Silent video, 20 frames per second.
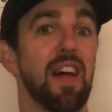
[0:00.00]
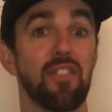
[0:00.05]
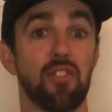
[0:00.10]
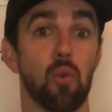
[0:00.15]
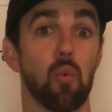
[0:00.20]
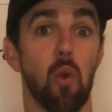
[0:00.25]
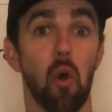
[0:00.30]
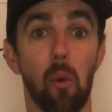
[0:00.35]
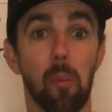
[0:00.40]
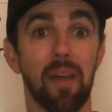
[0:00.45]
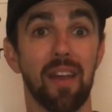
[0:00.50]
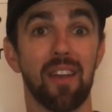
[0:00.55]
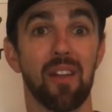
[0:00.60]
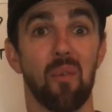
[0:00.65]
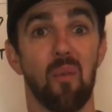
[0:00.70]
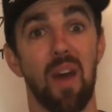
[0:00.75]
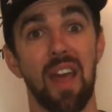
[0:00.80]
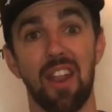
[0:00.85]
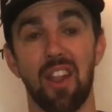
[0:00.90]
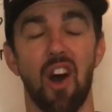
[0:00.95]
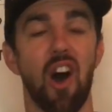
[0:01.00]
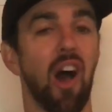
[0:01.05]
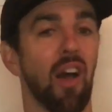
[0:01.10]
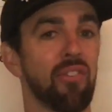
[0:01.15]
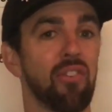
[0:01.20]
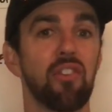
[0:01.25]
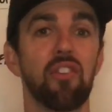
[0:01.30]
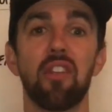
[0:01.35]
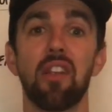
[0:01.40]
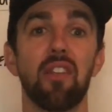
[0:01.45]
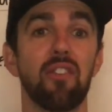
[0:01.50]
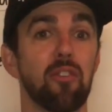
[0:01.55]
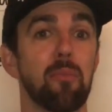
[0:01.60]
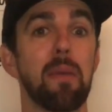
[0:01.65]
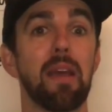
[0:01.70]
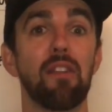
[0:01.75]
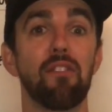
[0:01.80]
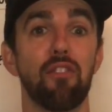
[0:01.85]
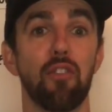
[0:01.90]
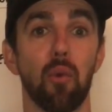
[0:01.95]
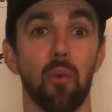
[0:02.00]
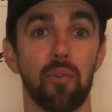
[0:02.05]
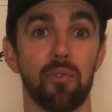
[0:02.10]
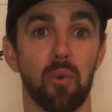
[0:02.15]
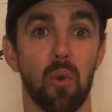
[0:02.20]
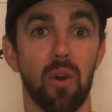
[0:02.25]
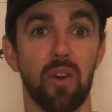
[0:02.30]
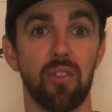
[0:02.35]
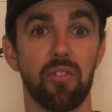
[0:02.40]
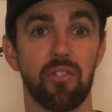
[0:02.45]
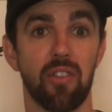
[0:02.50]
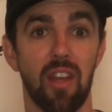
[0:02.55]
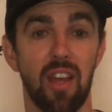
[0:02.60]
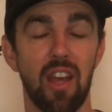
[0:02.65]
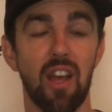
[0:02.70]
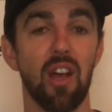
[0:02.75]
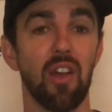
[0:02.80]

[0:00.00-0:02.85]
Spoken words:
That's aerobic, right? Oxygen is the main fuel source.